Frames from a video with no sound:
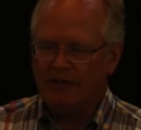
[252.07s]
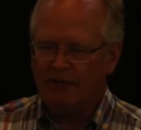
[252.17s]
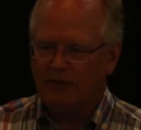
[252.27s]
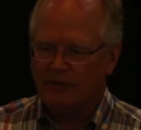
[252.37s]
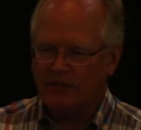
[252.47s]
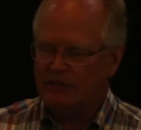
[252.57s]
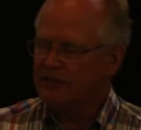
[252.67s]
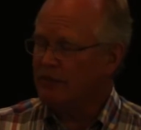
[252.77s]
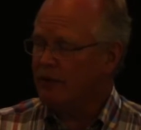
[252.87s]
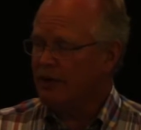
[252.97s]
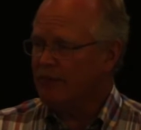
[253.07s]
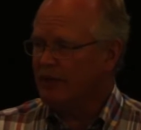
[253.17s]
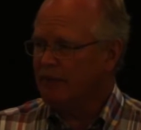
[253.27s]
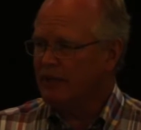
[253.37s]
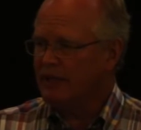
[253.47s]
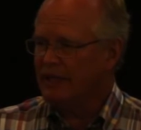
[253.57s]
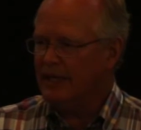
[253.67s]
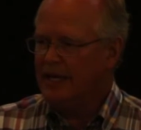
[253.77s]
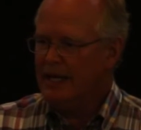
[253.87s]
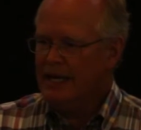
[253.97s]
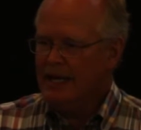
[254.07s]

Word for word: differences quite publicly.